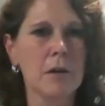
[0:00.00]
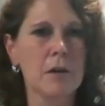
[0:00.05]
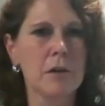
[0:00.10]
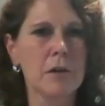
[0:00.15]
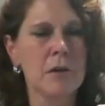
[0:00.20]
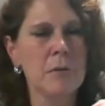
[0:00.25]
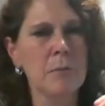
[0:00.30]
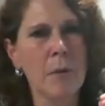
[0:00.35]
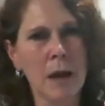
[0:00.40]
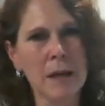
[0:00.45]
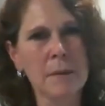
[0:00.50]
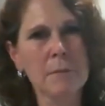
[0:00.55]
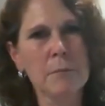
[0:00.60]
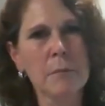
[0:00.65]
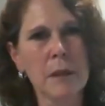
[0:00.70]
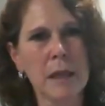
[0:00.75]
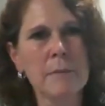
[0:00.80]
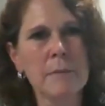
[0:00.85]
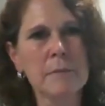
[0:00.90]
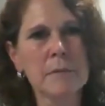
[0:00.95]
you might
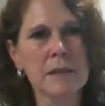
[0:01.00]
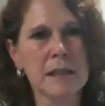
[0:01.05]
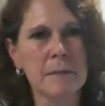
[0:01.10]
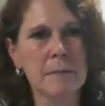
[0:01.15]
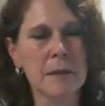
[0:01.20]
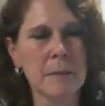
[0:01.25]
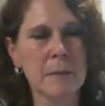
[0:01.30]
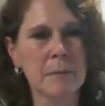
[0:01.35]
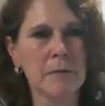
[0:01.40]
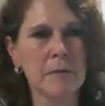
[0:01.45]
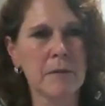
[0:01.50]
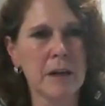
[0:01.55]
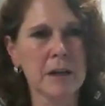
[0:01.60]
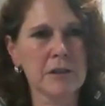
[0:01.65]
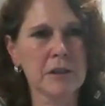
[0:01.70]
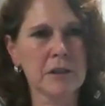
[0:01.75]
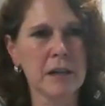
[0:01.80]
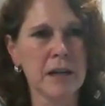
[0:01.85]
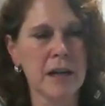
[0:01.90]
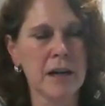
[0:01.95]
blame sleep
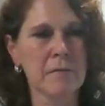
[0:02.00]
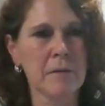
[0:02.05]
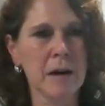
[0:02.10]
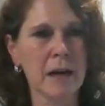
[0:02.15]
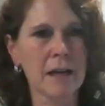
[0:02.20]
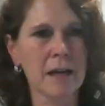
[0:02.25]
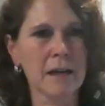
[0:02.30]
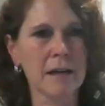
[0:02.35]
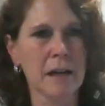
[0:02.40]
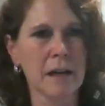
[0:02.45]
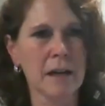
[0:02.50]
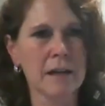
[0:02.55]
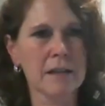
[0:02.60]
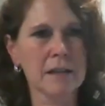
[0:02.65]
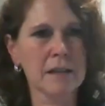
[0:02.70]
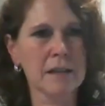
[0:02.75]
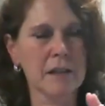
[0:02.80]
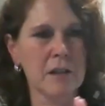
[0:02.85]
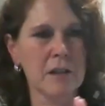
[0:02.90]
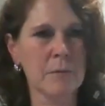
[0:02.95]
deprivation and
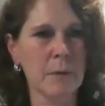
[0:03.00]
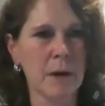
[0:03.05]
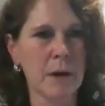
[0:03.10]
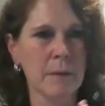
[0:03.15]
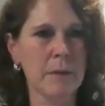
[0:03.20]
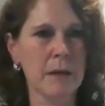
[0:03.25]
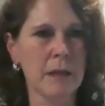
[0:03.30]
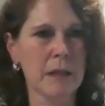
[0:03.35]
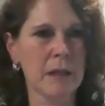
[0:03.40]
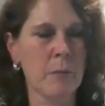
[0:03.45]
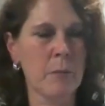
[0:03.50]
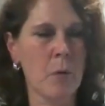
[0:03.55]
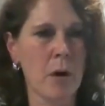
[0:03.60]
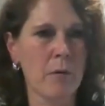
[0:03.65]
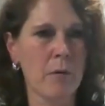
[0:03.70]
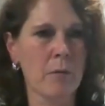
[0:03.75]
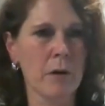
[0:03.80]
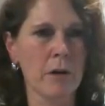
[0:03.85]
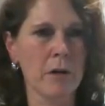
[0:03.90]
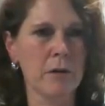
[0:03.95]
recognize that you might be at the
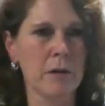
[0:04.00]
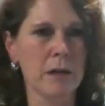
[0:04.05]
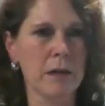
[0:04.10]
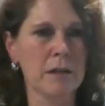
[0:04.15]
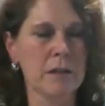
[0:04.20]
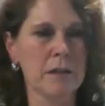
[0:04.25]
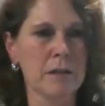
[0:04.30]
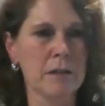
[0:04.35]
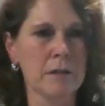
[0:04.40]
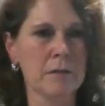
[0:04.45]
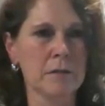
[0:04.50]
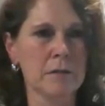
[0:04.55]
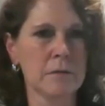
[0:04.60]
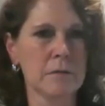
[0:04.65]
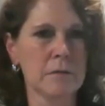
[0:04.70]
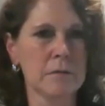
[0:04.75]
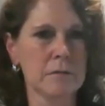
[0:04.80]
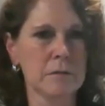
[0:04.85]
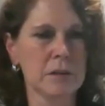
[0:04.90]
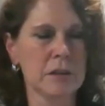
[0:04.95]
point where you need
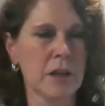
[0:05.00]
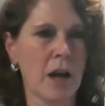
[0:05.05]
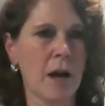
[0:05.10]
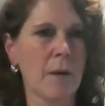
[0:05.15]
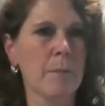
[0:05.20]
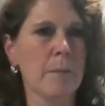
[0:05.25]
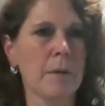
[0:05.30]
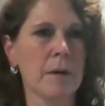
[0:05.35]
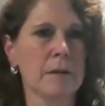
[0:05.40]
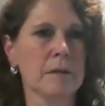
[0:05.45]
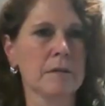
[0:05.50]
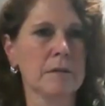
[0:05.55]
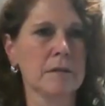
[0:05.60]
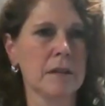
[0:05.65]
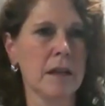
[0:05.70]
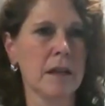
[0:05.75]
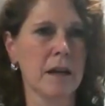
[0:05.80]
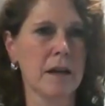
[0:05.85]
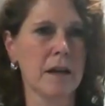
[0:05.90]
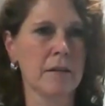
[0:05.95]
to stop
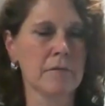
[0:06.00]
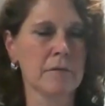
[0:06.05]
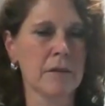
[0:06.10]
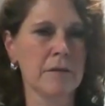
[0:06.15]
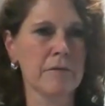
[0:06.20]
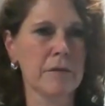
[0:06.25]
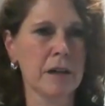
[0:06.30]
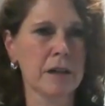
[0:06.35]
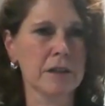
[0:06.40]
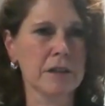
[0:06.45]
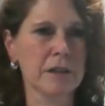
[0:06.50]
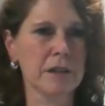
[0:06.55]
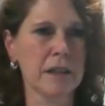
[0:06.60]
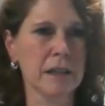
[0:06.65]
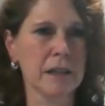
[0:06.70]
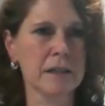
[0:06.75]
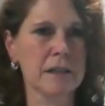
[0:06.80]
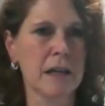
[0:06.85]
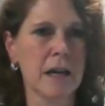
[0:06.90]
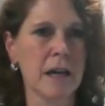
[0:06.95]
and refresh the
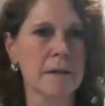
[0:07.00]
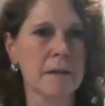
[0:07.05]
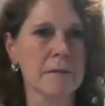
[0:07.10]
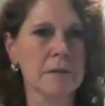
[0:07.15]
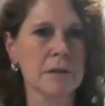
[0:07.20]
next day.